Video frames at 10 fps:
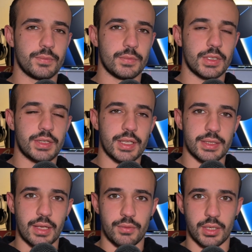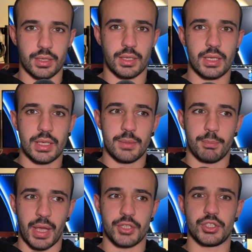the thing that we
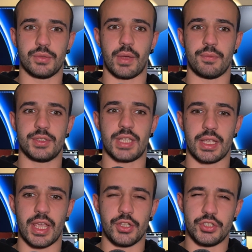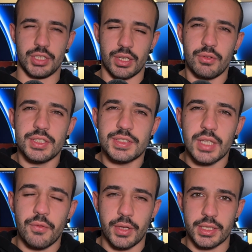mention when we say engineering
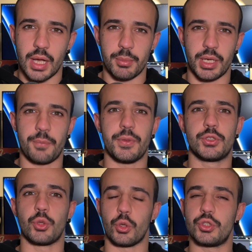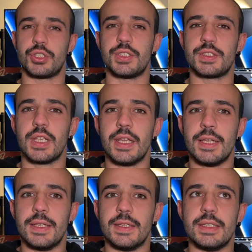stuff and coming up with solutions
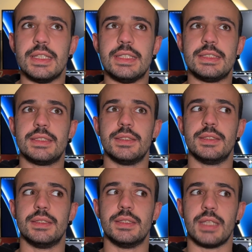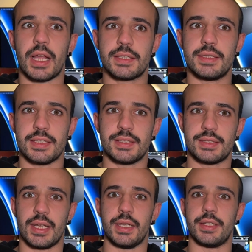is not
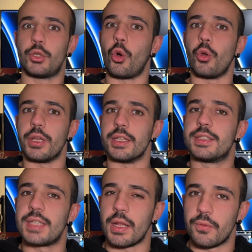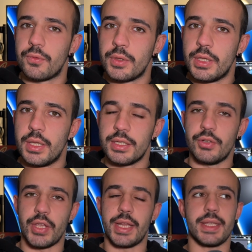necessarily the coding itself.
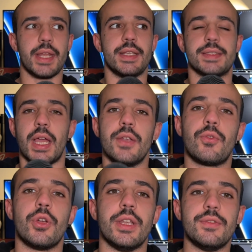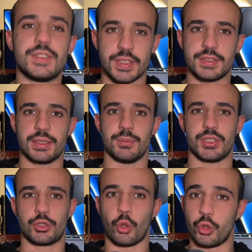Creating a design for a new system is
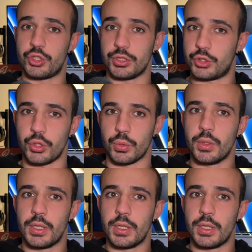a solution too.